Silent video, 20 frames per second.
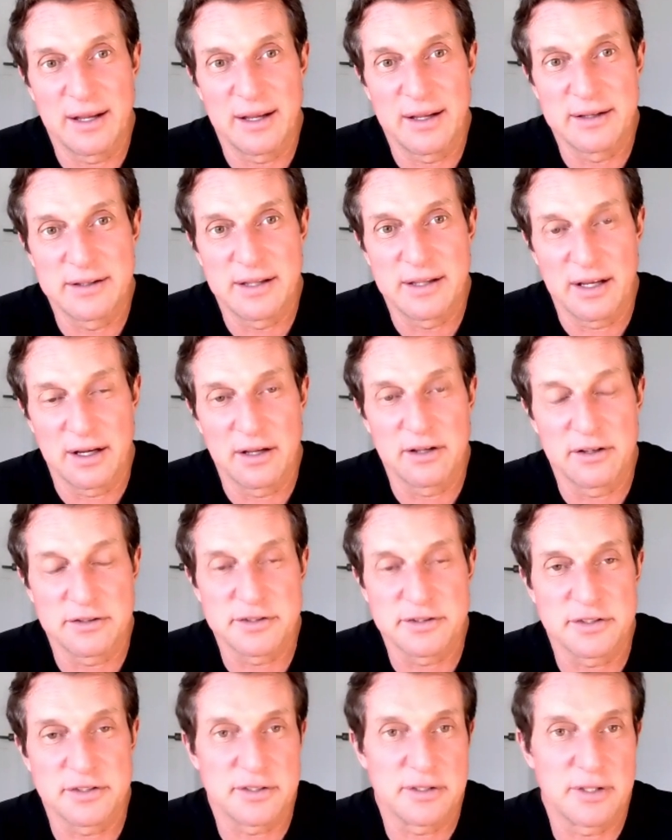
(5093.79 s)
it
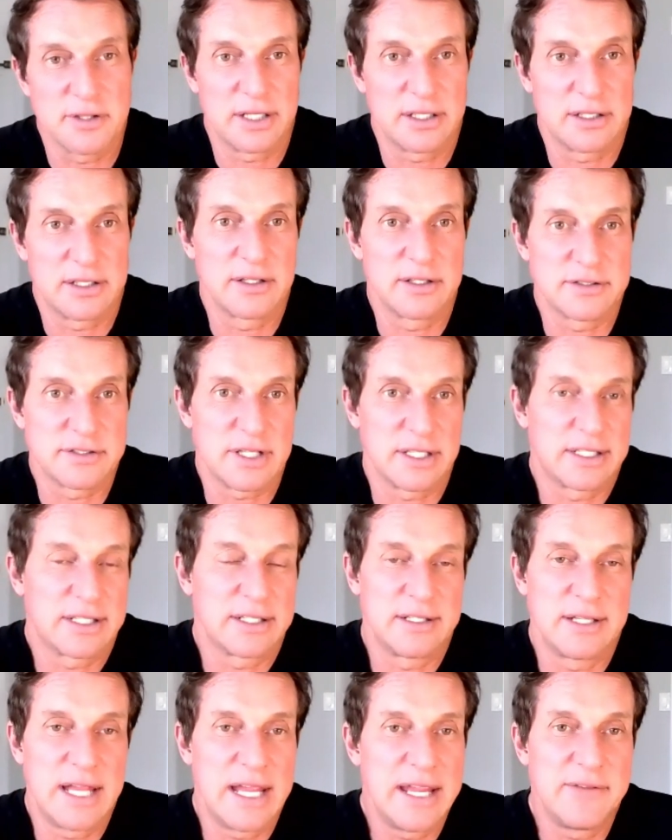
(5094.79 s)
was like it was like a
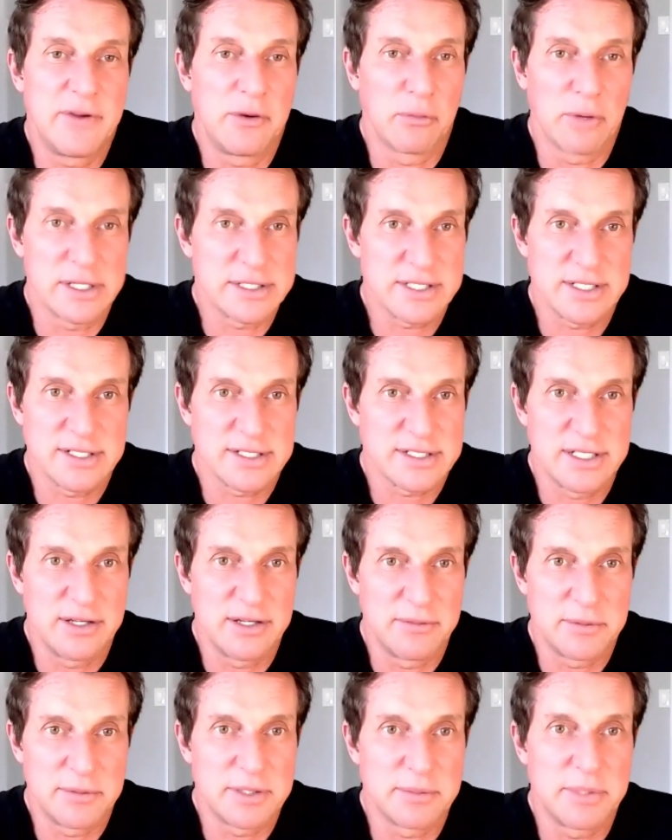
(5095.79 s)
Navy
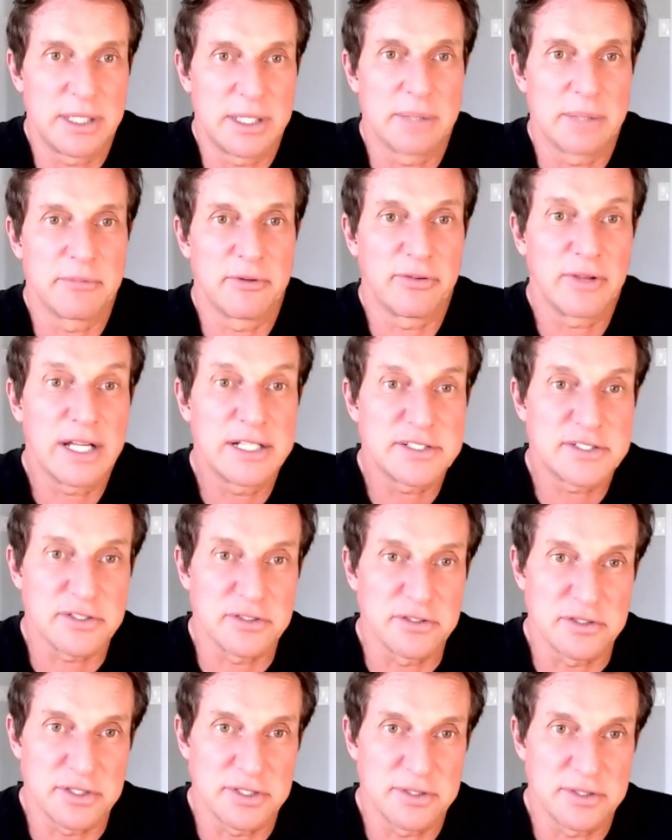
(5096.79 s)
residency to become a flight
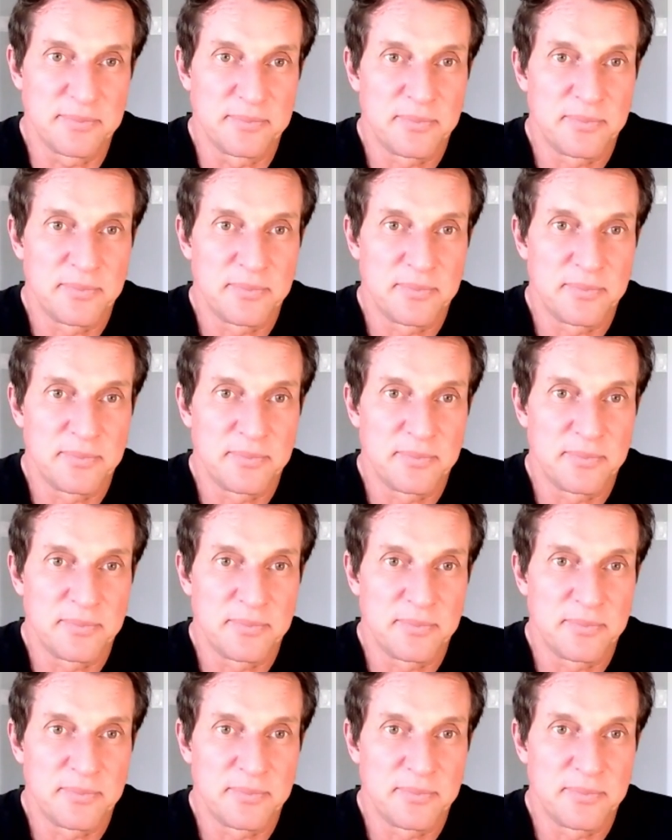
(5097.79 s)
surgeon,